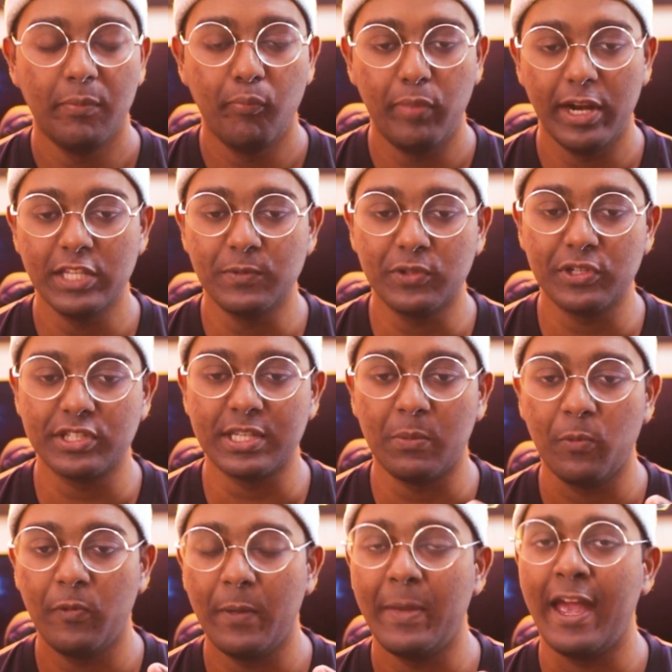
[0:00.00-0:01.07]
brands, because some
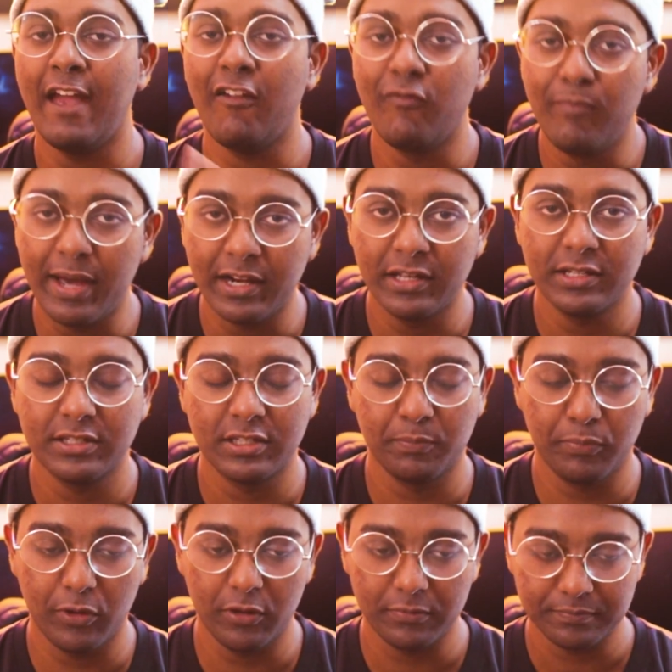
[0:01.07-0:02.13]
of them have better
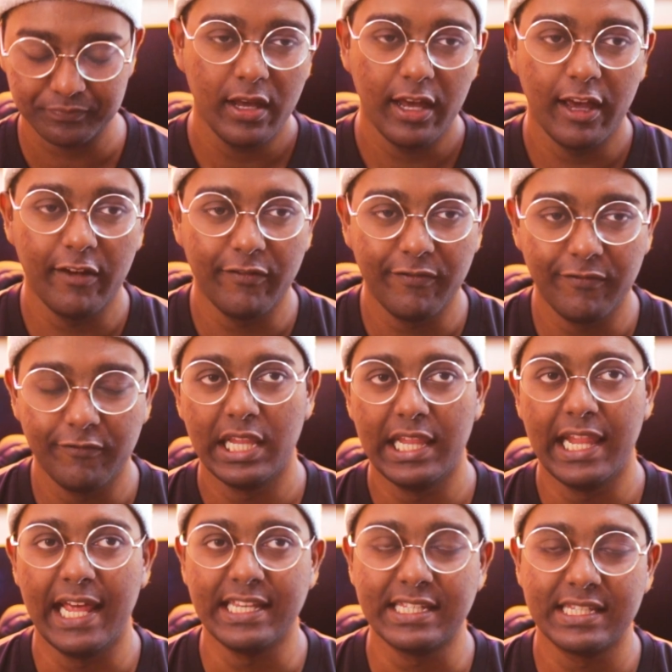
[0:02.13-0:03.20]
support, have
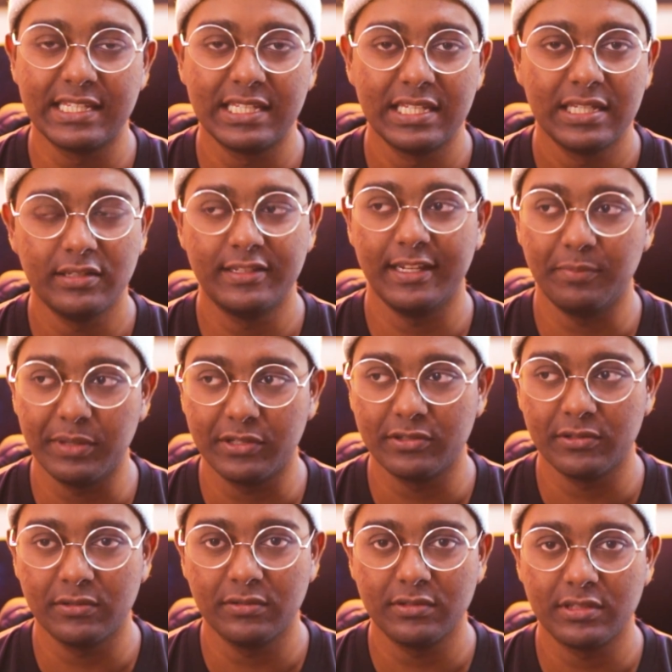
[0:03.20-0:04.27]
less dead
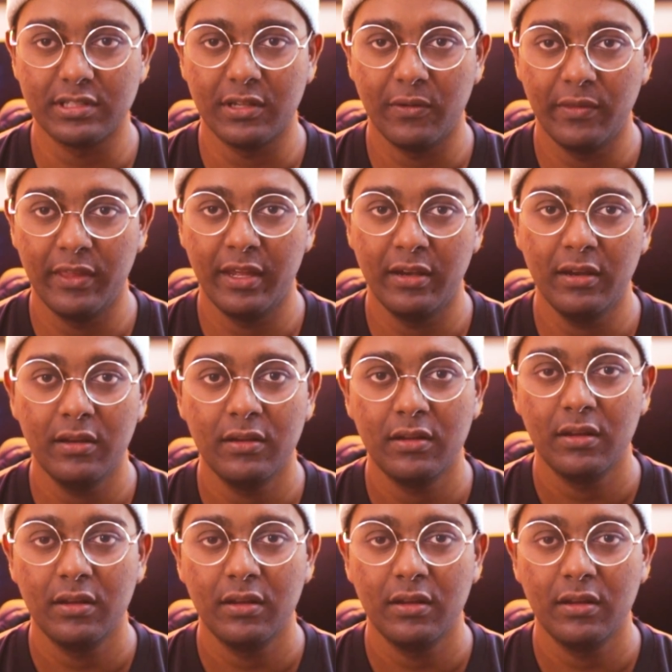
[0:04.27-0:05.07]
pixels now and then.